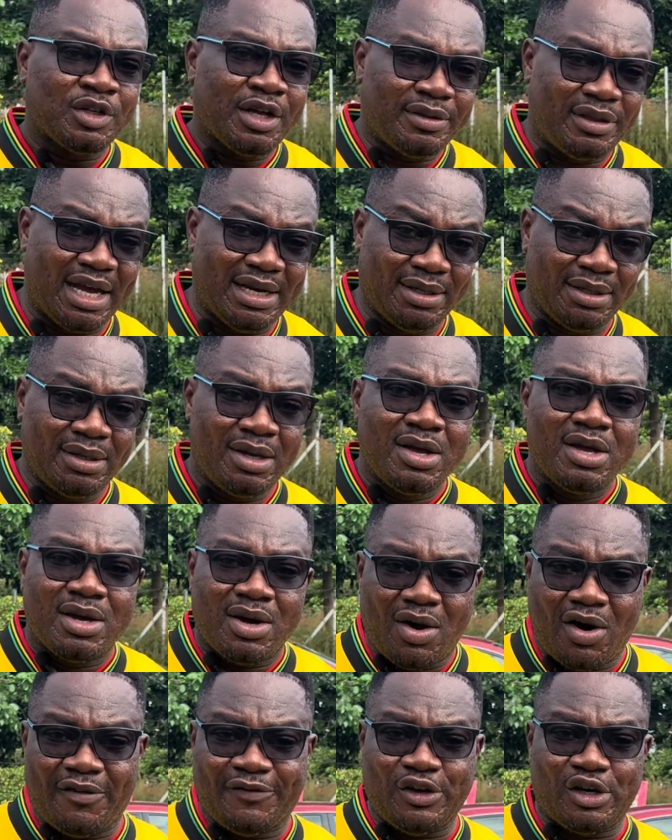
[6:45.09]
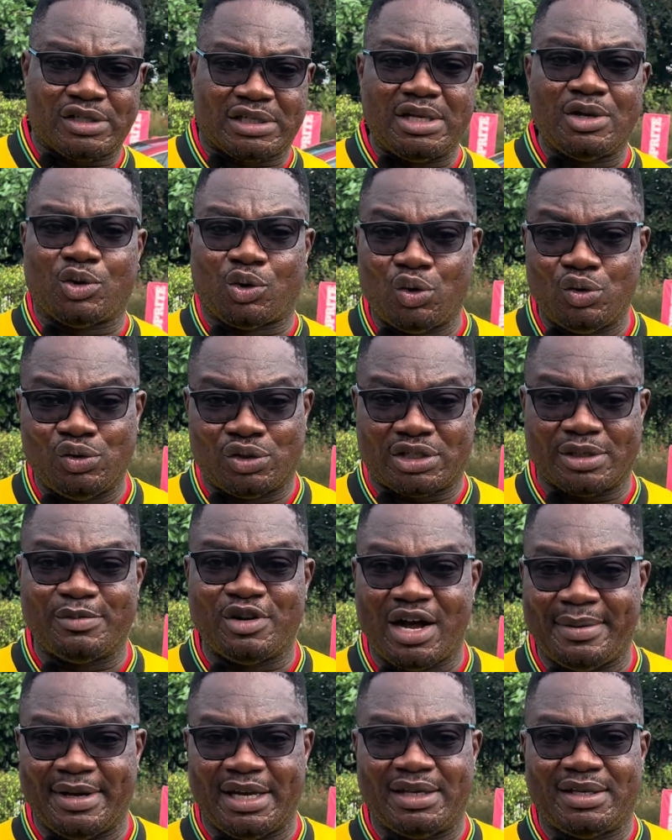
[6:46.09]
Then, obviously, Kudus
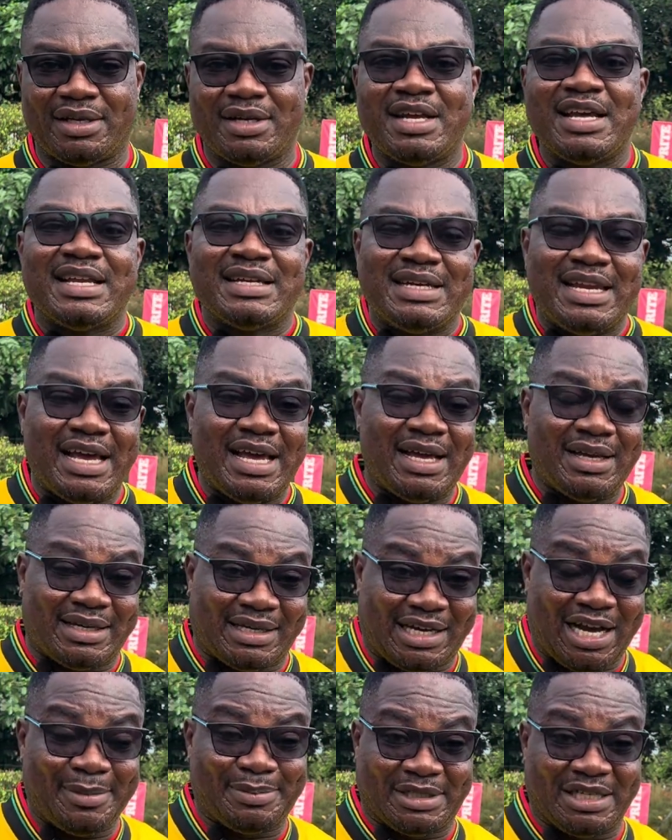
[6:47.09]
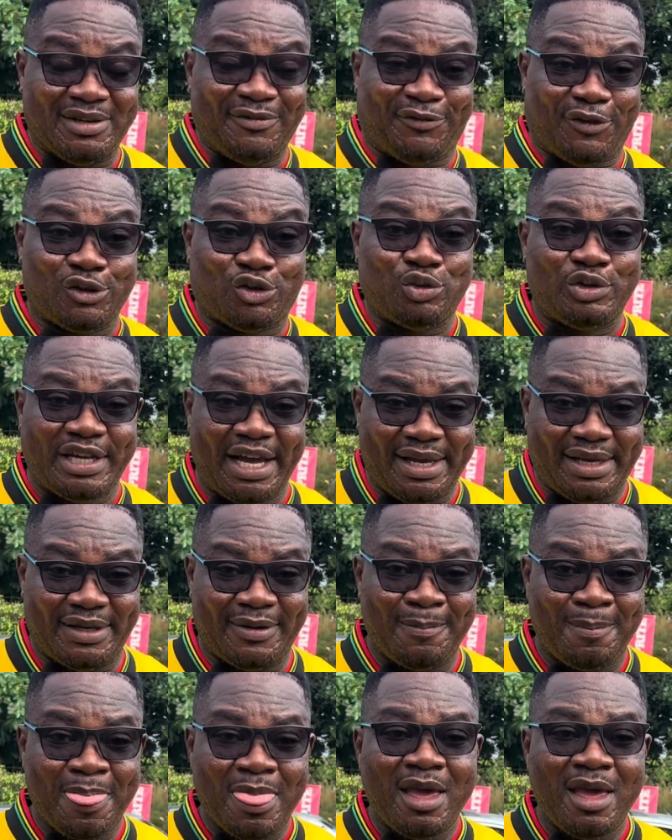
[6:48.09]
Mohammed, the captain for today,
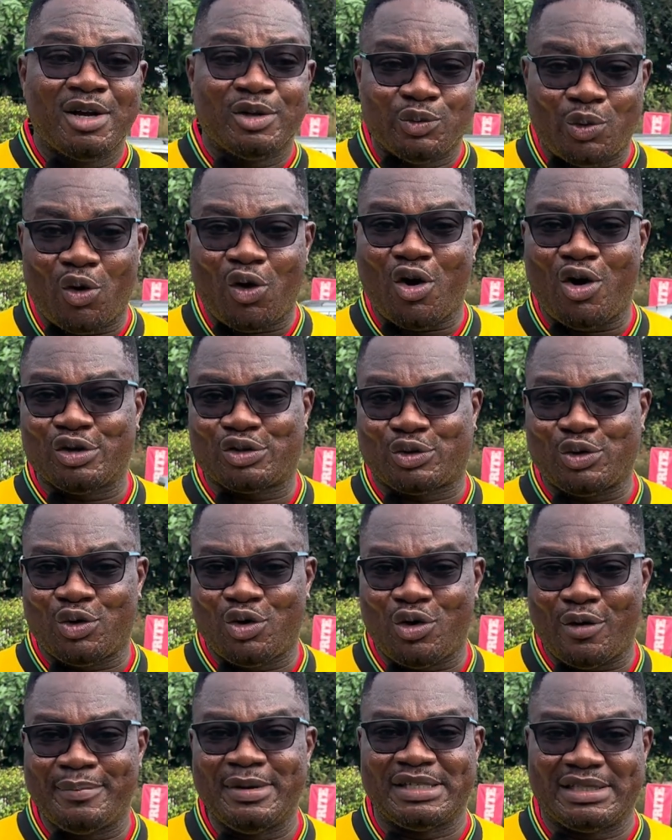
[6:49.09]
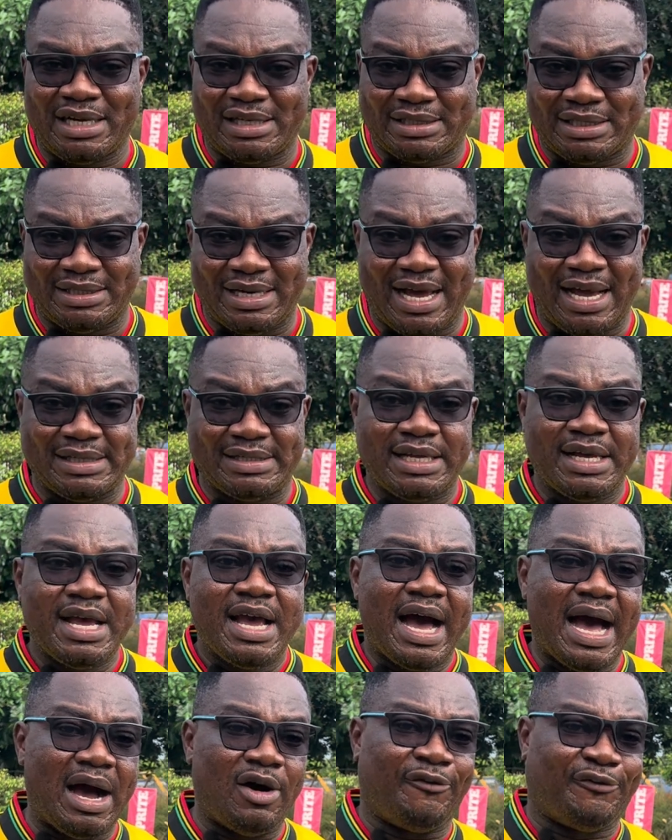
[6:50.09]
will also be starting as
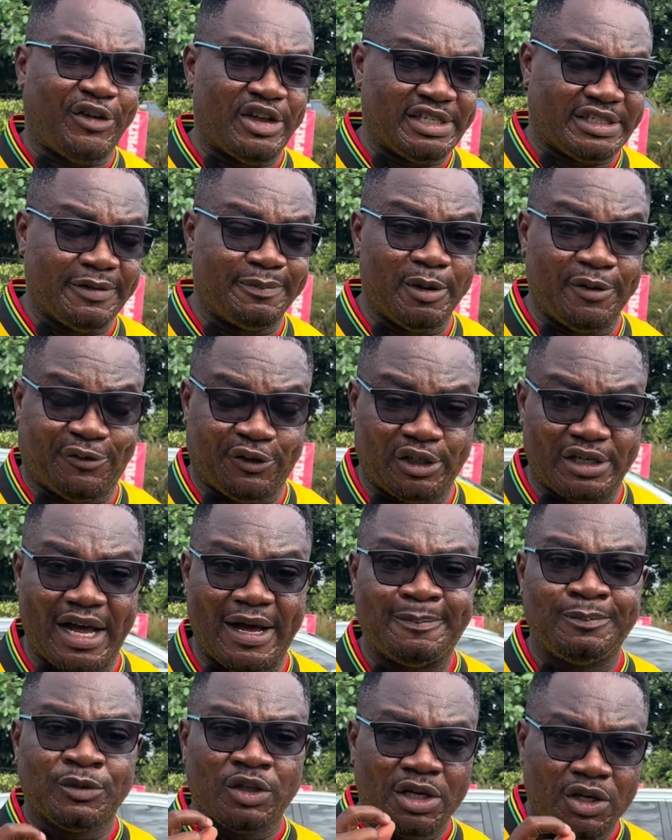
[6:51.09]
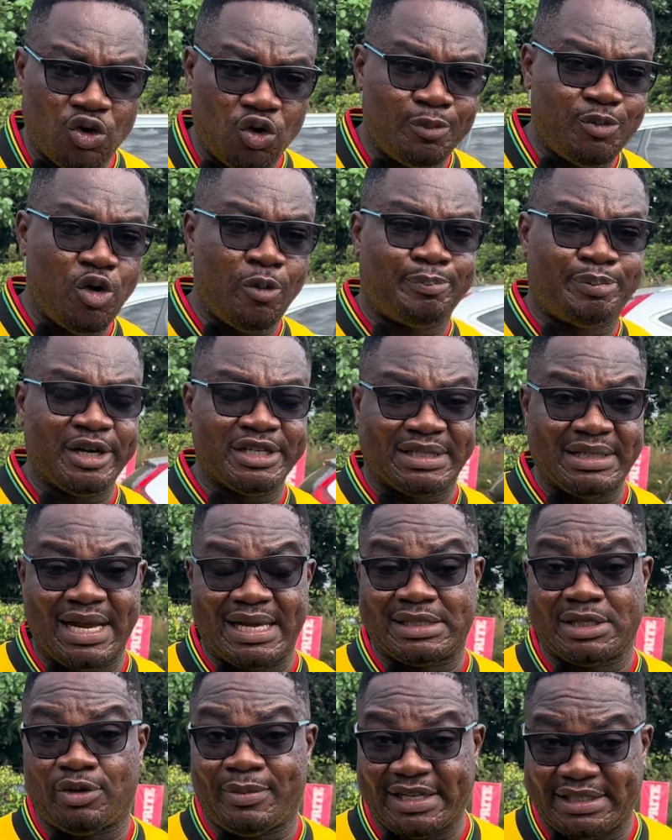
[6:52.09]
our offensive midfielder. He will be operating
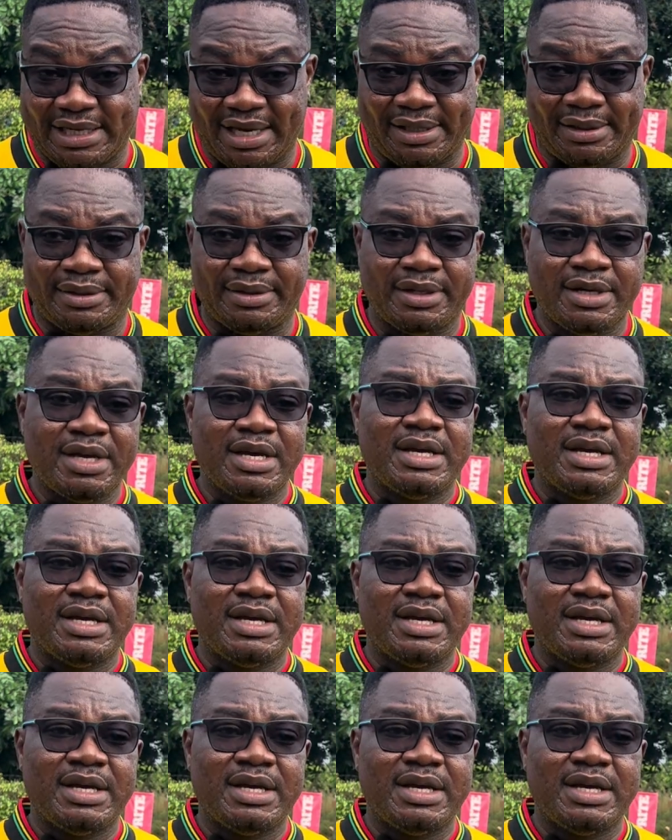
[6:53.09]
as a number 10.